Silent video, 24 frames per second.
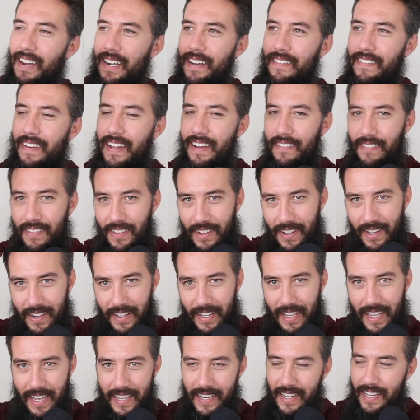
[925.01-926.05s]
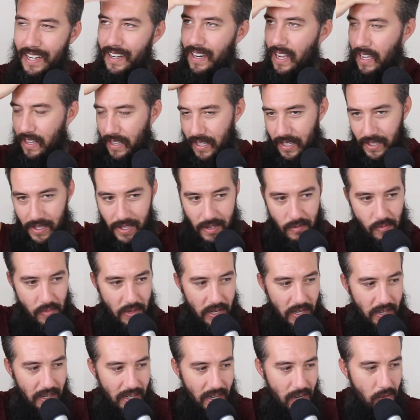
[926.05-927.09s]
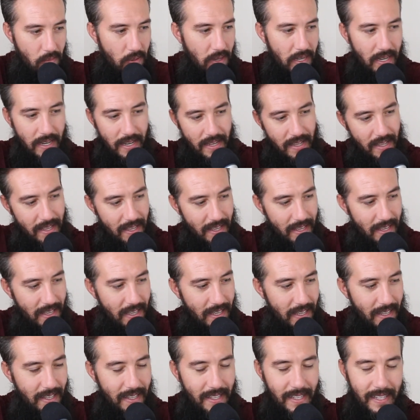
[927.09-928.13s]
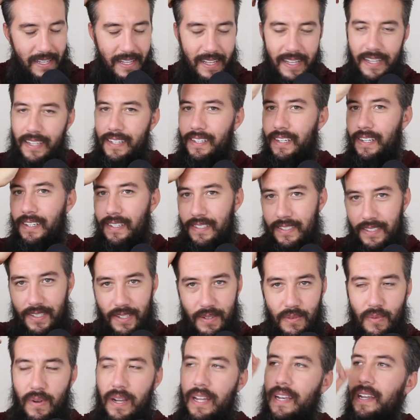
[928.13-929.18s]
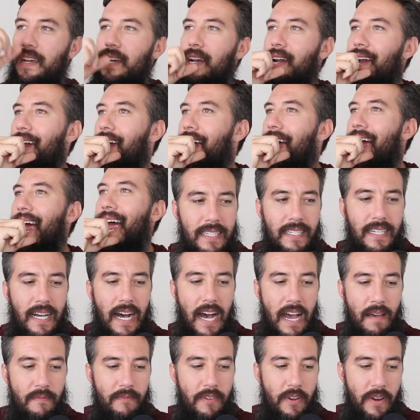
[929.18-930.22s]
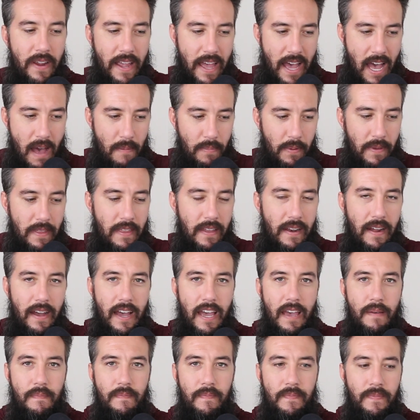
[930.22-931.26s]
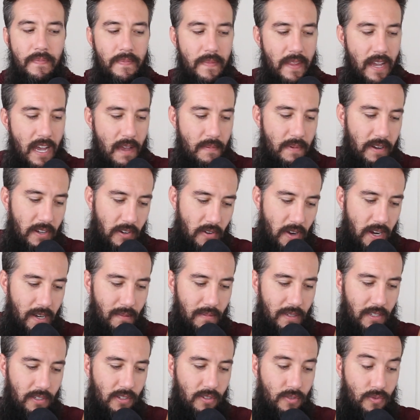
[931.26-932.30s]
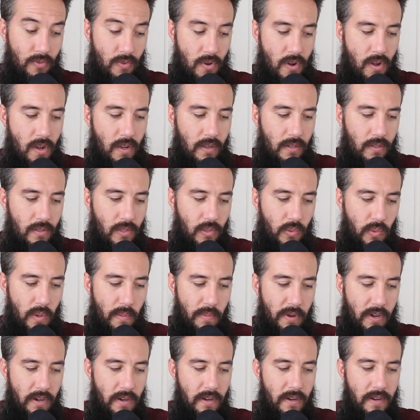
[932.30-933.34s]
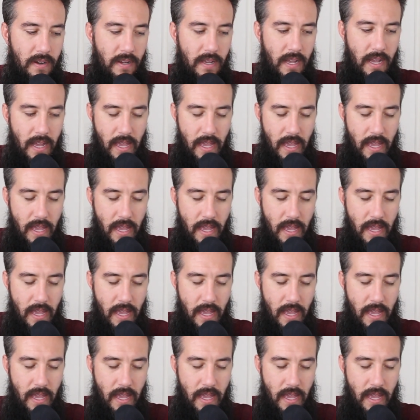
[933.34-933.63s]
I don't even have long head hair. I got a long beard hair, but girls in your wet hair. I'm very happy that I'm an incredibly strong swimmer.